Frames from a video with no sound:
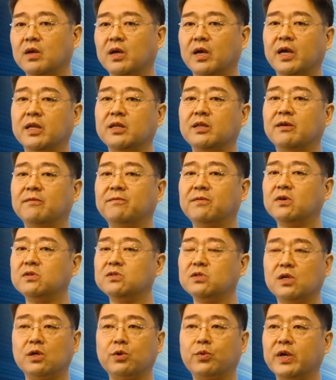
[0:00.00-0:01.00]
And the
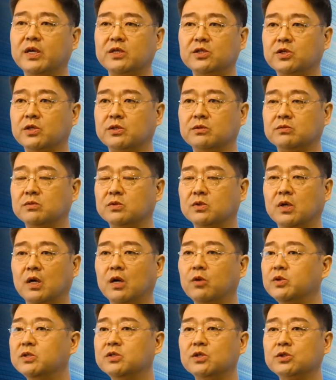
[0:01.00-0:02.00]
first iteration,
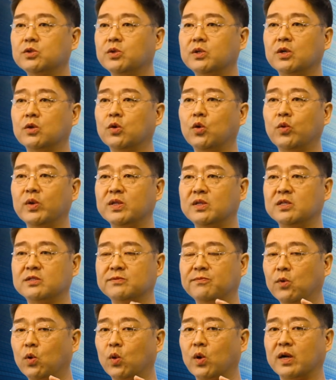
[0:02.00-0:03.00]
are we just going to go with
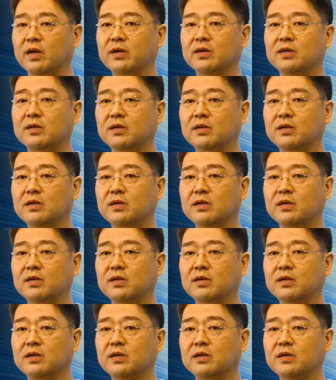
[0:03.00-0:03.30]
this 4?